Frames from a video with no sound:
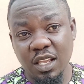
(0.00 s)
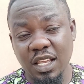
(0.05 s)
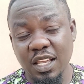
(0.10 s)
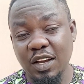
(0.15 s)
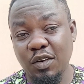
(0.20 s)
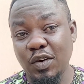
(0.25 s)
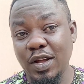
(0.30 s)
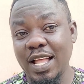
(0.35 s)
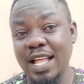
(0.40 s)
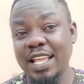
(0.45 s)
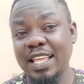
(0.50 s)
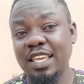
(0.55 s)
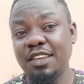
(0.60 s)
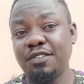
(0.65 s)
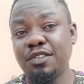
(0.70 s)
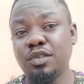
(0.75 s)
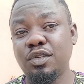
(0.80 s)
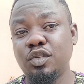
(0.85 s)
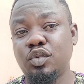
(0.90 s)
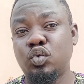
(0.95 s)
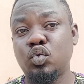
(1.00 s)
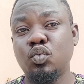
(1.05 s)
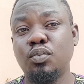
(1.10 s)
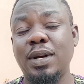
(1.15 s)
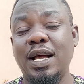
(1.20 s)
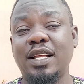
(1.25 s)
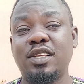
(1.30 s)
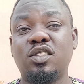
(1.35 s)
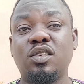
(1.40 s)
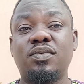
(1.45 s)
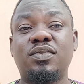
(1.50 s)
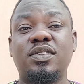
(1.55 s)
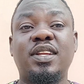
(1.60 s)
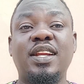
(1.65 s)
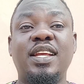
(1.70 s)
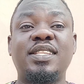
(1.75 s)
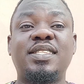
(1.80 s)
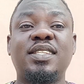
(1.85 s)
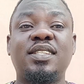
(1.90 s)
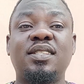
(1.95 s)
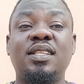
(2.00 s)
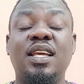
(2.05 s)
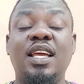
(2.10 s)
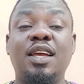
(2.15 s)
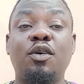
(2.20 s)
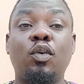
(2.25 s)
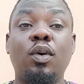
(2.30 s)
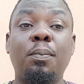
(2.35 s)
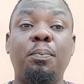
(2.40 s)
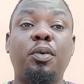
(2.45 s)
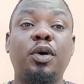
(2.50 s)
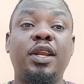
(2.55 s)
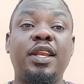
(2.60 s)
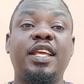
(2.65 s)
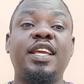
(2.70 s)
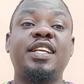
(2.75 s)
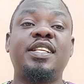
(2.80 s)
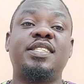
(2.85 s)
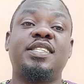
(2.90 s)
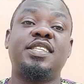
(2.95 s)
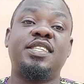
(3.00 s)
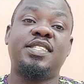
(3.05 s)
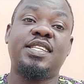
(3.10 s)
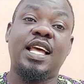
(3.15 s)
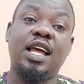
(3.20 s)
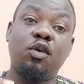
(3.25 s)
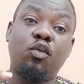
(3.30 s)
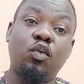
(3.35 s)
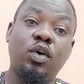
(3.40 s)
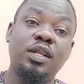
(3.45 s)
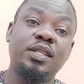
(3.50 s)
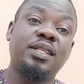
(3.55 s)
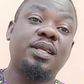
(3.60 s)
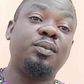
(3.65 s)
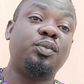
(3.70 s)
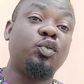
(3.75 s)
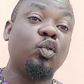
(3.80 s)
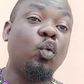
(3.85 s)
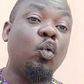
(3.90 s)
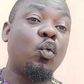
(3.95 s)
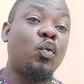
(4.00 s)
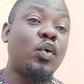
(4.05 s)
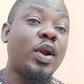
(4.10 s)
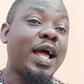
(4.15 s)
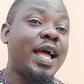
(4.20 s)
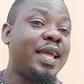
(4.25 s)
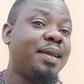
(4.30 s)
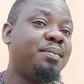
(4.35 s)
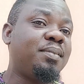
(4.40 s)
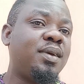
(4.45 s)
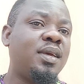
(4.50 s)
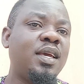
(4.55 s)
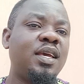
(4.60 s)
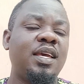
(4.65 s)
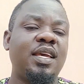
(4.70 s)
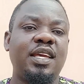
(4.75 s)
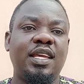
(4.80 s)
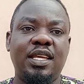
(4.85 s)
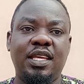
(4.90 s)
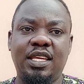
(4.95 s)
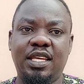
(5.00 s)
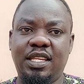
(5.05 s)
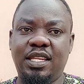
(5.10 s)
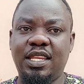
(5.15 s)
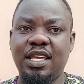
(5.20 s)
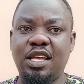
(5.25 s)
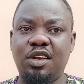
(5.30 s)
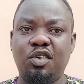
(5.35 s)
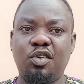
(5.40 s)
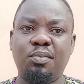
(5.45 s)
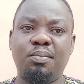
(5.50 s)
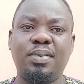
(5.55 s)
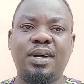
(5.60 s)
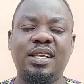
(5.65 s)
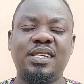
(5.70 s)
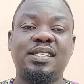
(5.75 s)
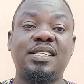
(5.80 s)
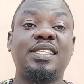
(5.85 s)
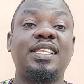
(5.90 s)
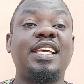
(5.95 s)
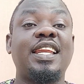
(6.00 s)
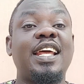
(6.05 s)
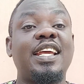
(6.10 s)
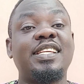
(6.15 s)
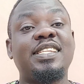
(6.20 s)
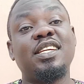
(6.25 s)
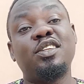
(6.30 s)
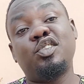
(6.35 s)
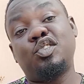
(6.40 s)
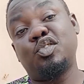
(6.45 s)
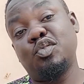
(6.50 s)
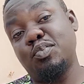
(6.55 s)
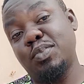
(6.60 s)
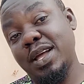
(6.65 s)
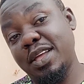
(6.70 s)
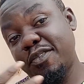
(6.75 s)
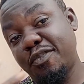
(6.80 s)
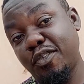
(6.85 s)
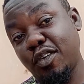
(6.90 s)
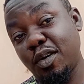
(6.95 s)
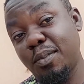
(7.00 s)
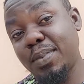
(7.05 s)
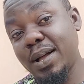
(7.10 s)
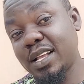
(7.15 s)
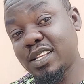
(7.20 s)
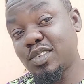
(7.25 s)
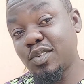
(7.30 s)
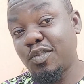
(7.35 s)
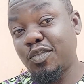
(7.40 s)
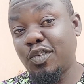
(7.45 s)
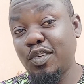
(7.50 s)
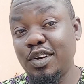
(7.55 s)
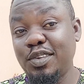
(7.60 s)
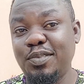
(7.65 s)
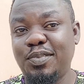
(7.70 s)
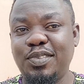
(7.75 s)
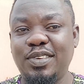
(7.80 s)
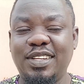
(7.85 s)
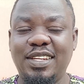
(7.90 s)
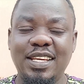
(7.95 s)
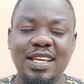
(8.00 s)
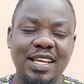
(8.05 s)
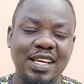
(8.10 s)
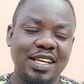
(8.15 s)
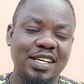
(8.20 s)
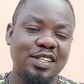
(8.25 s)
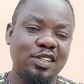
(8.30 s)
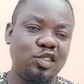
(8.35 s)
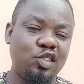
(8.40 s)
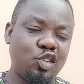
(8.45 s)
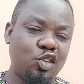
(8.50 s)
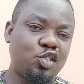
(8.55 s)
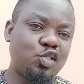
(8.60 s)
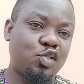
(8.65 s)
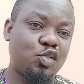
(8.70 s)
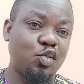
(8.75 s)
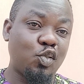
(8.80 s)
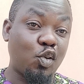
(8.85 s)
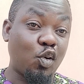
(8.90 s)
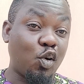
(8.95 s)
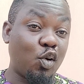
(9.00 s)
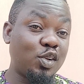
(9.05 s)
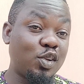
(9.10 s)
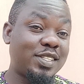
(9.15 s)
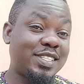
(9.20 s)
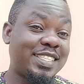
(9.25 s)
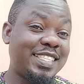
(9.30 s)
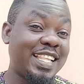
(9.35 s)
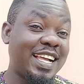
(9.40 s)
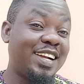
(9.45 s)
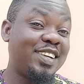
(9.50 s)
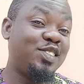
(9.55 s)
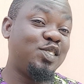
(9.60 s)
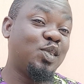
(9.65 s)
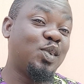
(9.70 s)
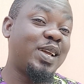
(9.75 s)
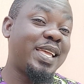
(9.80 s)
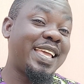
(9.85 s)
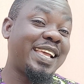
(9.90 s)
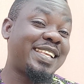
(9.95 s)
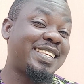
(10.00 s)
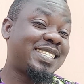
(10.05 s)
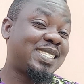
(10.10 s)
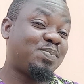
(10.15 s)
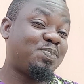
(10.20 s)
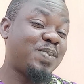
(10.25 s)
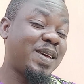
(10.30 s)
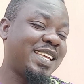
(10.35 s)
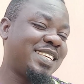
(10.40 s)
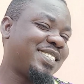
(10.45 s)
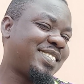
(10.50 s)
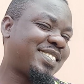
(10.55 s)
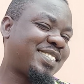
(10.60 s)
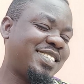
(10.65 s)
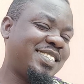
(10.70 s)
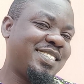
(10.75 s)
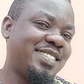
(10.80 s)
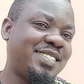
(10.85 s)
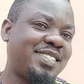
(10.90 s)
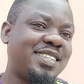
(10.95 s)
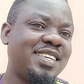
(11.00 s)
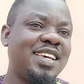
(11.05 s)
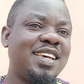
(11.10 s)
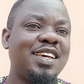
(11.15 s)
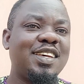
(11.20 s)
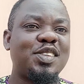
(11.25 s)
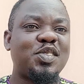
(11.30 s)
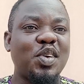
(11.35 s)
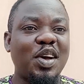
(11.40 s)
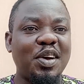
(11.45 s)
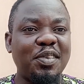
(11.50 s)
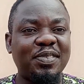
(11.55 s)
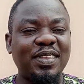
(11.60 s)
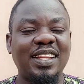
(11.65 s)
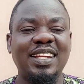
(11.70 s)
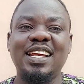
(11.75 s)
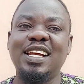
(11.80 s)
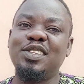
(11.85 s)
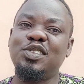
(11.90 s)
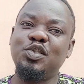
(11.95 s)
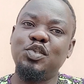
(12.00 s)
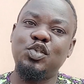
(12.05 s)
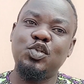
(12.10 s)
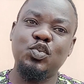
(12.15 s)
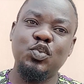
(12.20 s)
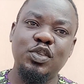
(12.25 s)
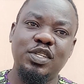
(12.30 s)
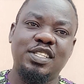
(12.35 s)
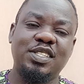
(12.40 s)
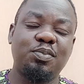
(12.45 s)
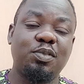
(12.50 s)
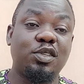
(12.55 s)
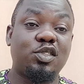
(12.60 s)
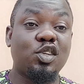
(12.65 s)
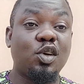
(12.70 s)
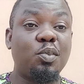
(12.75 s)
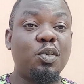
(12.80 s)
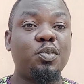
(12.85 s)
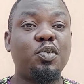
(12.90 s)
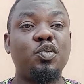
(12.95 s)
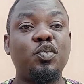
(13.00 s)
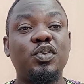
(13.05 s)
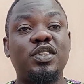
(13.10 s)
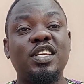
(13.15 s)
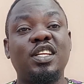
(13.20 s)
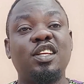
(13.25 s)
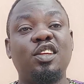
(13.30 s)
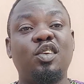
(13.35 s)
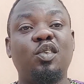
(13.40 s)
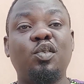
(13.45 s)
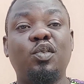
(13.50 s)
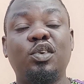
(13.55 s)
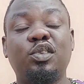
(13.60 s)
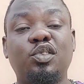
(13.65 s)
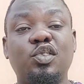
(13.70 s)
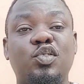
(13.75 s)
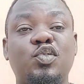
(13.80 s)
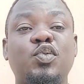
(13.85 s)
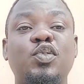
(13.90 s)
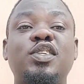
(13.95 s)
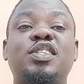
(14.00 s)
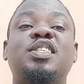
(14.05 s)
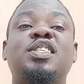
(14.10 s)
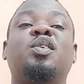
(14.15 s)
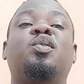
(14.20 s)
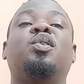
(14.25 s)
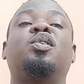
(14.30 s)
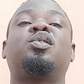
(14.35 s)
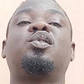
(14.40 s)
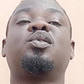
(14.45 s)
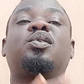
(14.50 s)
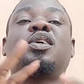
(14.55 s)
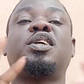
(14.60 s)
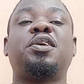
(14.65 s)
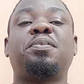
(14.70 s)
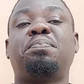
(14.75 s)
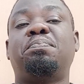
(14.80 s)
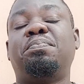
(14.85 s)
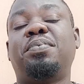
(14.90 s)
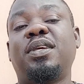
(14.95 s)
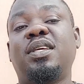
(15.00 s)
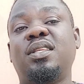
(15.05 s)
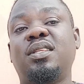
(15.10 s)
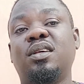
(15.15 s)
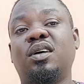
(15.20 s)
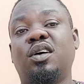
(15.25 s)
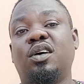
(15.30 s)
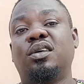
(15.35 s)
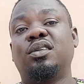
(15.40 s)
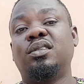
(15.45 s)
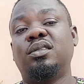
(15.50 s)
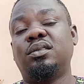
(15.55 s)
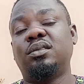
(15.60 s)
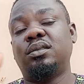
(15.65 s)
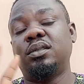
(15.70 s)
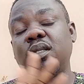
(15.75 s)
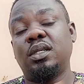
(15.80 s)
why I gave you the 2 bags of skirting 1.8 is I want them to rhyme in their numbers. Then I said you should buy 4 bags of foreign feed just to cut down your expenses. So after that, you switch. But some people will say they don't want to switch, they want to keep being on